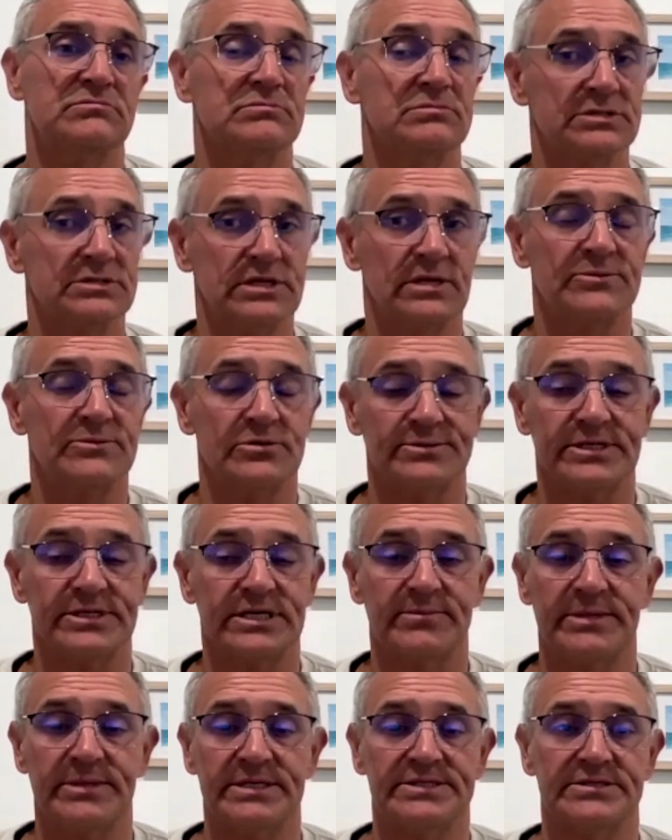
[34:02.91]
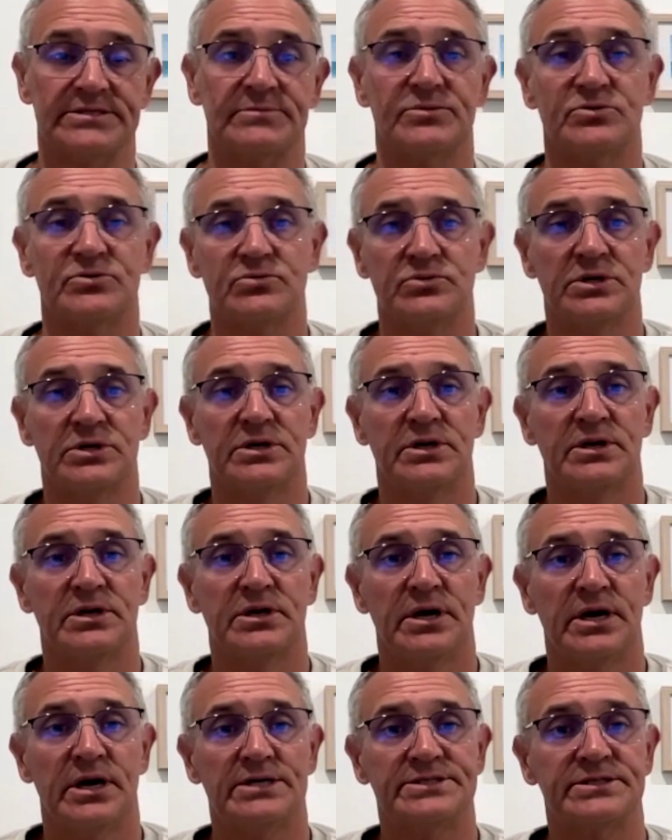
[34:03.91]
sometimes it can be a simple
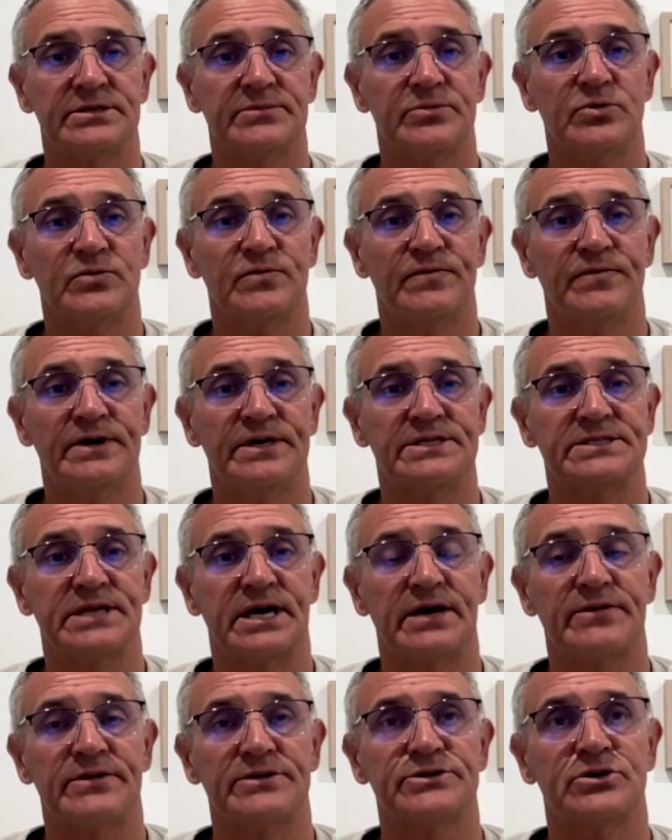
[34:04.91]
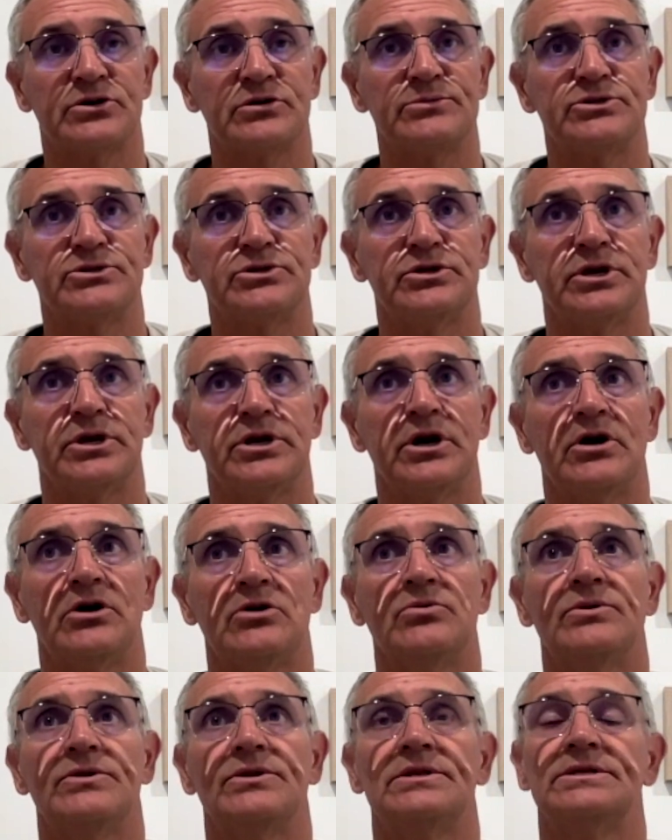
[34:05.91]
fix. Other times you can
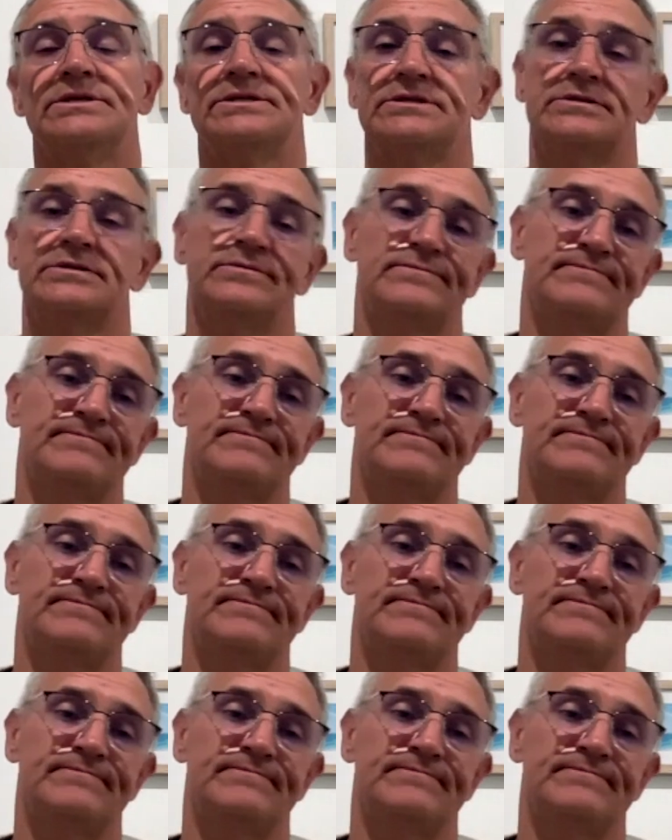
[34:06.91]
go with, listen,